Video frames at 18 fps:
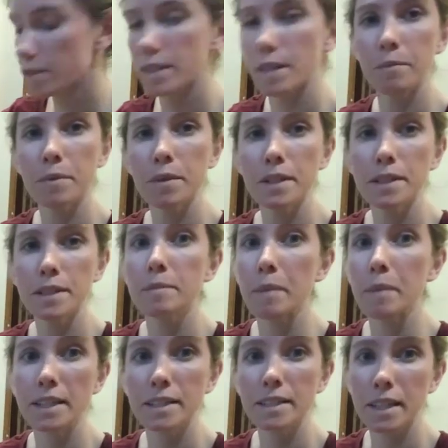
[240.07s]
simplest
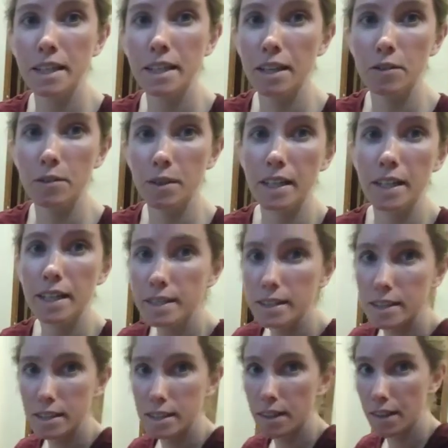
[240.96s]
basic
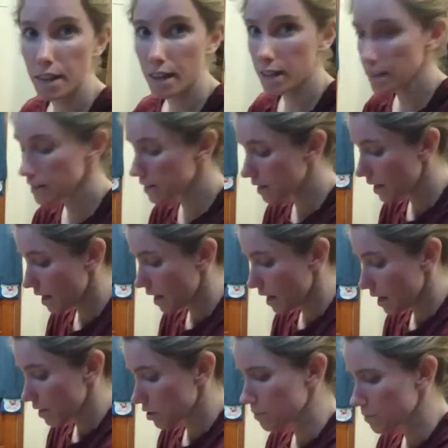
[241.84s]
ingredients to things,
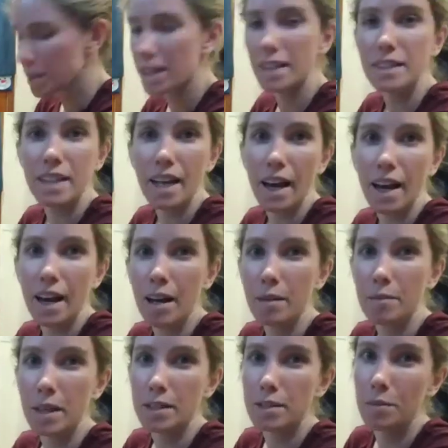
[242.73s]
just because
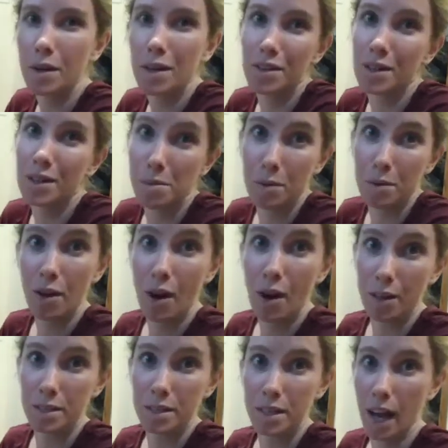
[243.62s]
that's where you keep your
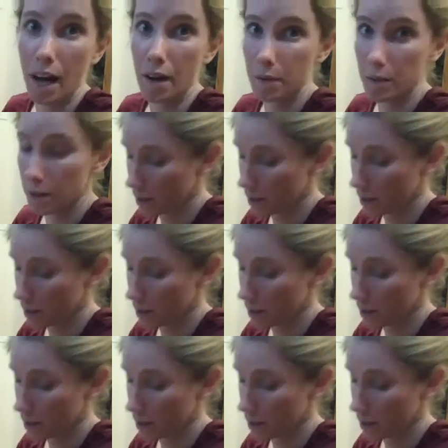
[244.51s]
costs down,